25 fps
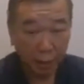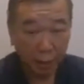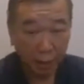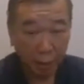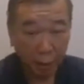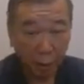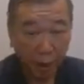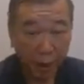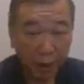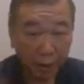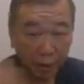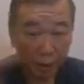
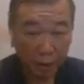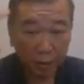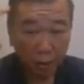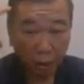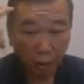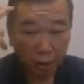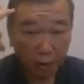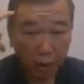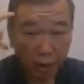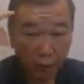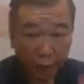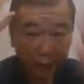Why
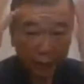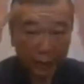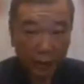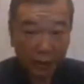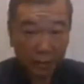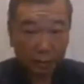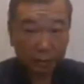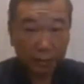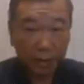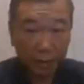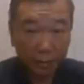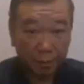God give us such
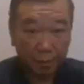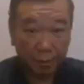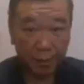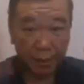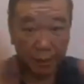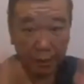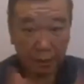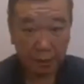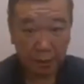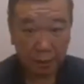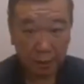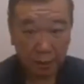a big
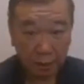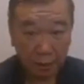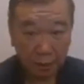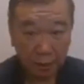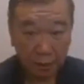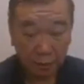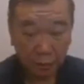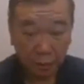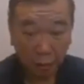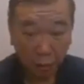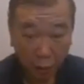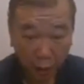brain?
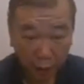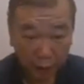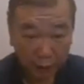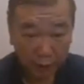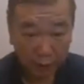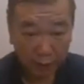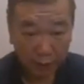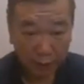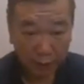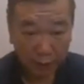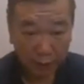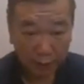For what?